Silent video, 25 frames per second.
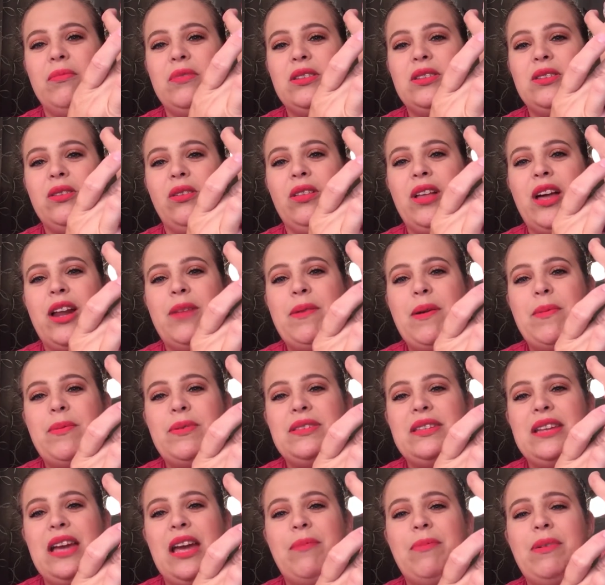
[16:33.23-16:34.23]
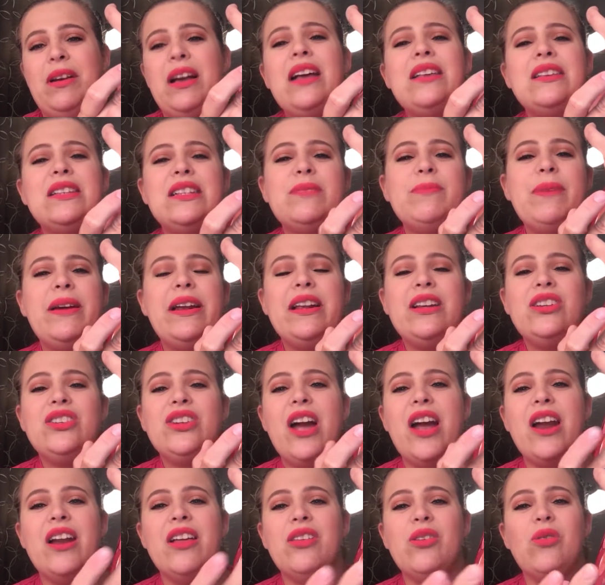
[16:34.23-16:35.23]
So a lot of people say, because it's made in
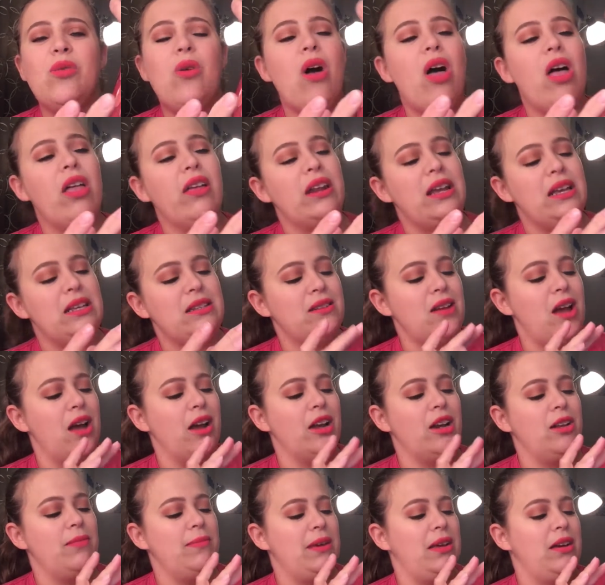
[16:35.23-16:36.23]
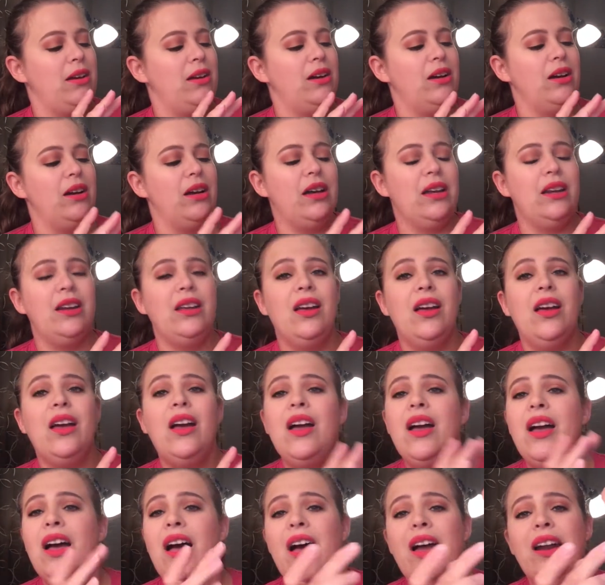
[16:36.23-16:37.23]
China, the quality is not going to be good.
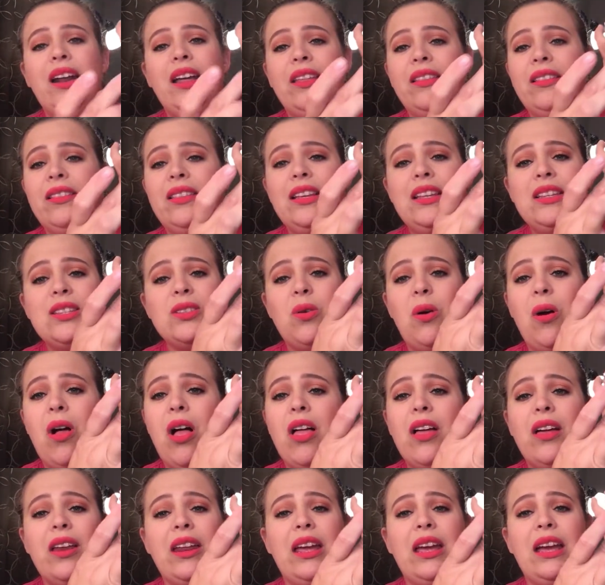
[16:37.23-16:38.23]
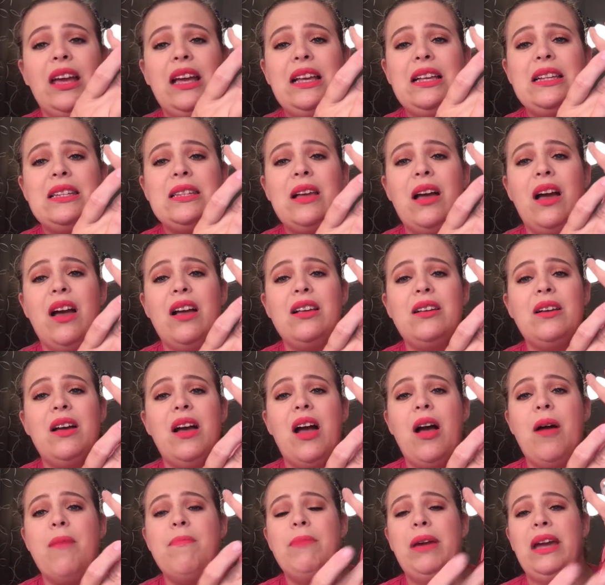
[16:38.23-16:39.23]
Honey, this quality is
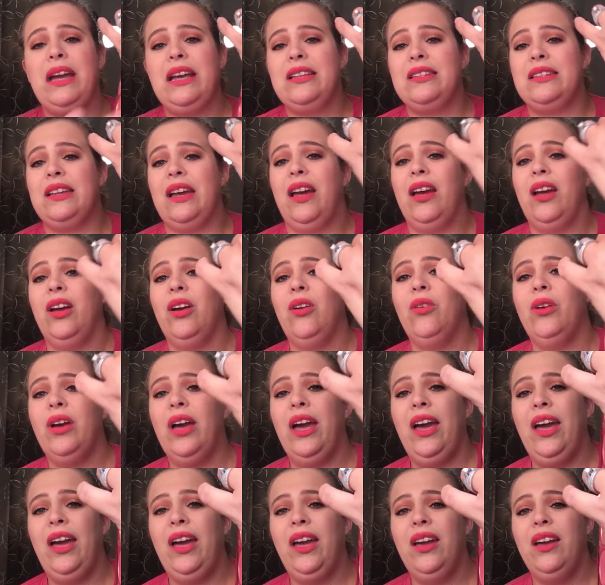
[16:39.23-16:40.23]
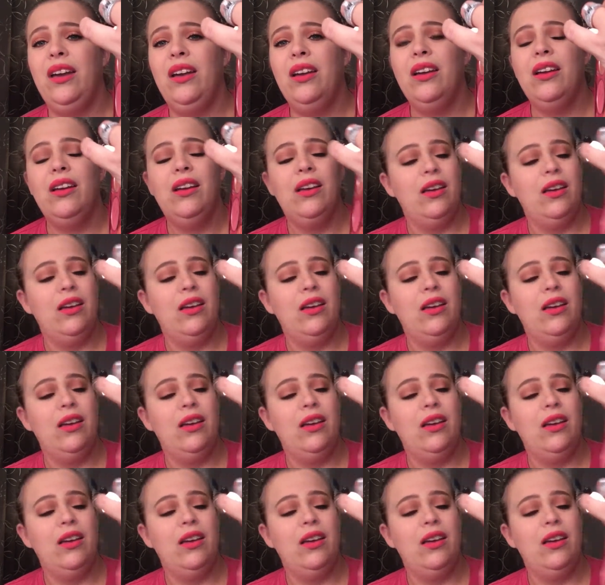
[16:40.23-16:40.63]
amazing, okay?